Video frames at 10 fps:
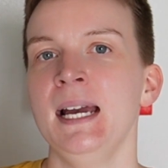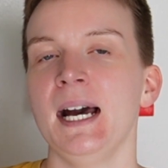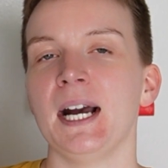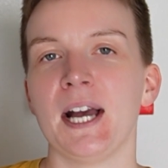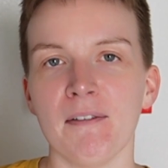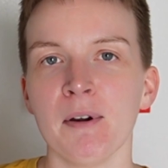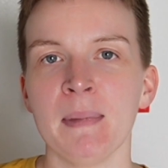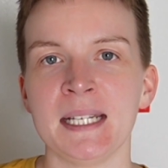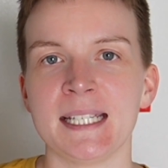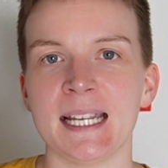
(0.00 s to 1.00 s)
a
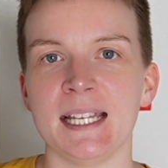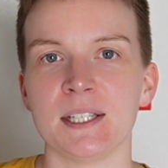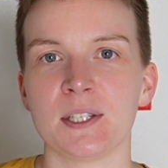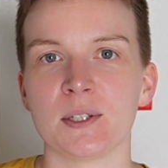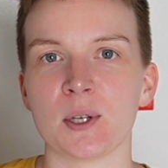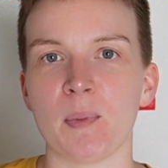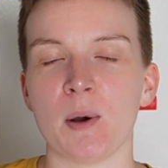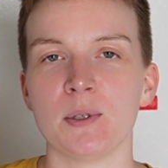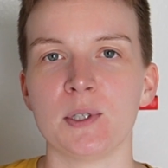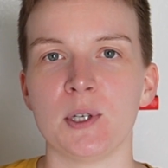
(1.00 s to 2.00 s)
government is
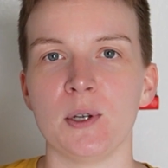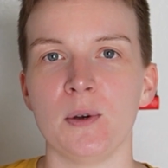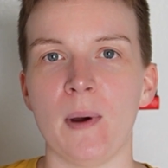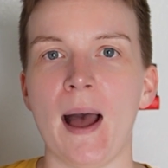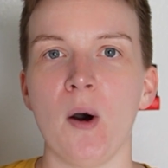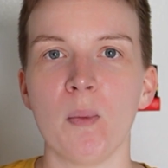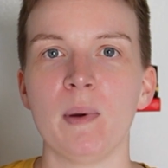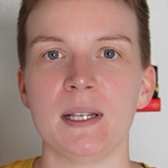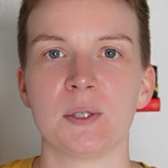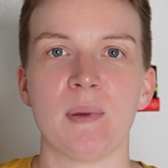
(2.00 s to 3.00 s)
supposed to help
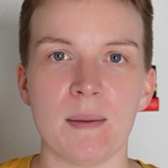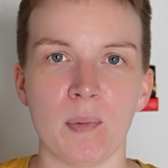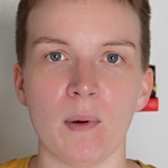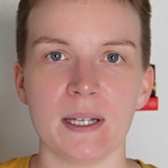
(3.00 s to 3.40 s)
its people.